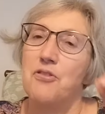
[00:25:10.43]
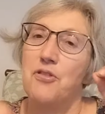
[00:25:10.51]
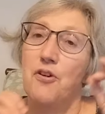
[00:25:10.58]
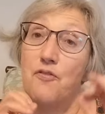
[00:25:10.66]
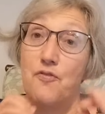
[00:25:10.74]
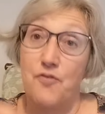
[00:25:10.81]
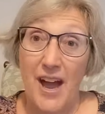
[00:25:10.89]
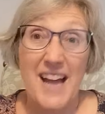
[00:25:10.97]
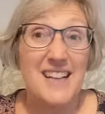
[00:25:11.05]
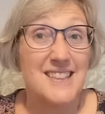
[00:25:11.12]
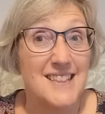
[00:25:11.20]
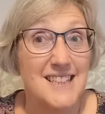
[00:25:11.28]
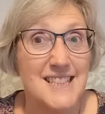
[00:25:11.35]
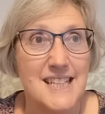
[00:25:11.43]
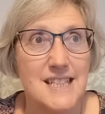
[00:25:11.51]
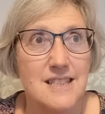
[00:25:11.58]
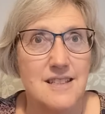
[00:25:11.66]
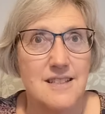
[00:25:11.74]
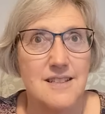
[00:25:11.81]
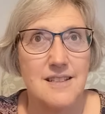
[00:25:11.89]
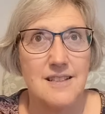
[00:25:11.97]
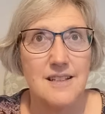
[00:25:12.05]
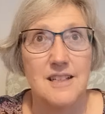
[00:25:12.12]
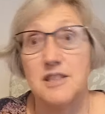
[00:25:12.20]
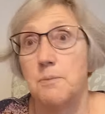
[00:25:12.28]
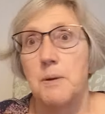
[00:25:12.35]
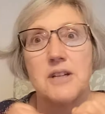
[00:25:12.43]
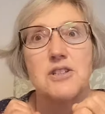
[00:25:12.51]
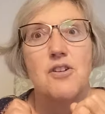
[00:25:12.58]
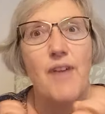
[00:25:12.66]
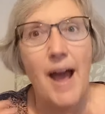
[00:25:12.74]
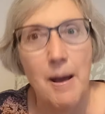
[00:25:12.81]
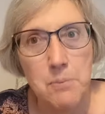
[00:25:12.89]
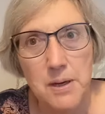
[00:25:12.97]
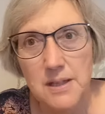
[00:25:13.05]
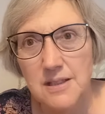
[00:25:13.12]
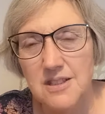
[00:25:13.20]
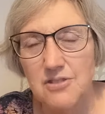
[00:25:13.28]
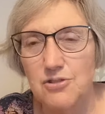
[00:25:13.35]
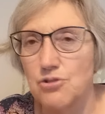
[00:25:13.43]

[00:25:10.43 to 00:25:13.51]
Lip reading: The fact that it's a production of Hamlet